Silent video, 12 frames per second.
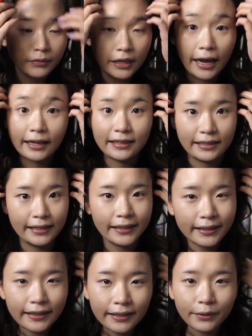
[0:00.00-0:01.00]

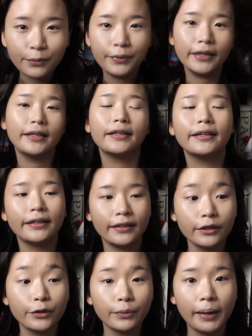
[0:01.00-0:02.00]
exist with
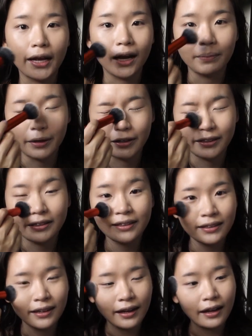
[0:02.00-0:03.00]
good makeup on,
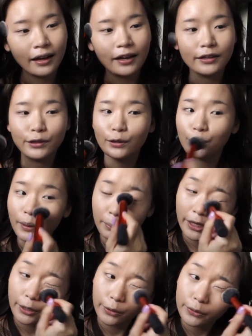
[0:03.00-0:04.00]
to look a
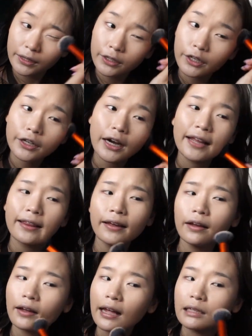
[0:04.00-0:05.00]
bit cuter. I
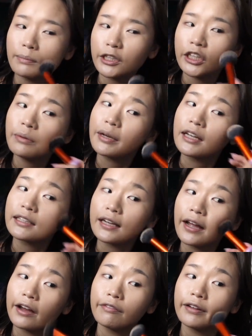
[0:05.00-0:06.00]
think especially because I
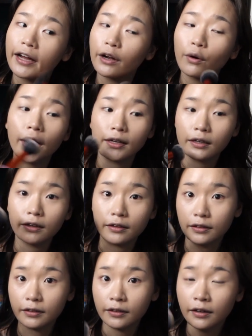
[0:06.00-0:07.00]
have like quite
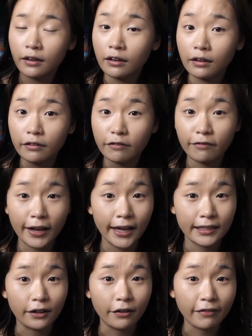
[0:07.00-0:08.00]
a
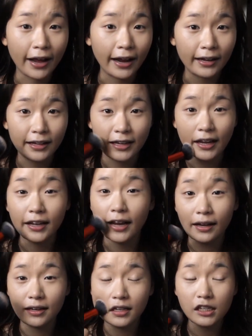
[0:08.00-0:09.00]
face of acne and
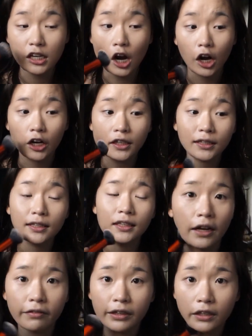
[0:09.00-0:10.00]
acne scars,
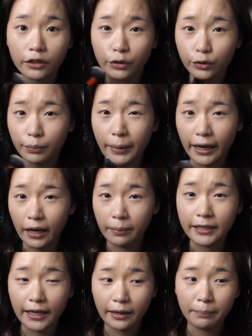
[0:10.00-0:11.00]
having a good makeup
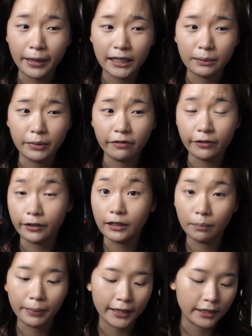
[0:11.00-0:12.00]
day makes me feel a
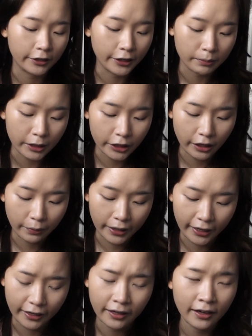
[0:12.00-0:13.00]
lot better, especially when I